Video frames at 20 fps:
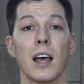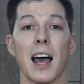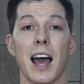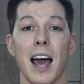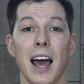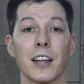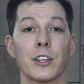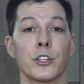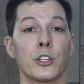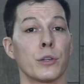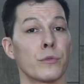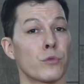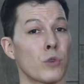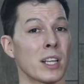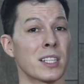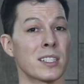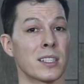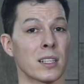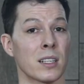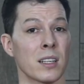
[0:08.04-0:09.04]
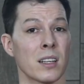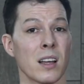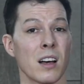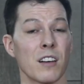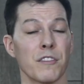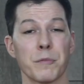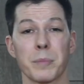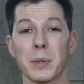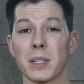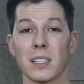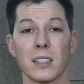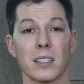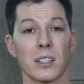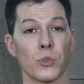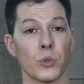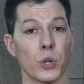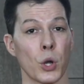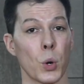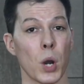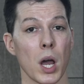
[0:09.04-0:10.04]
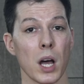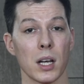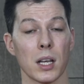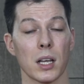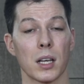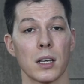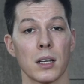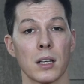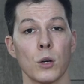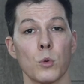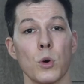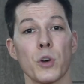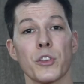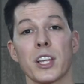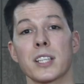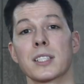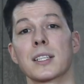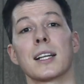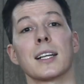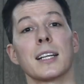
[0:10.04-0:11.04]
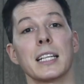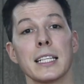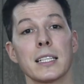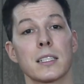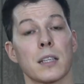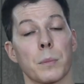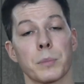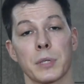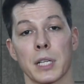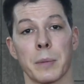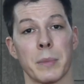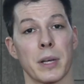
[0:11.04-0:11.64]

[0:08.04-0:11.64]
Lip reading: and you've rested enough but still no luck, well, there's clearly something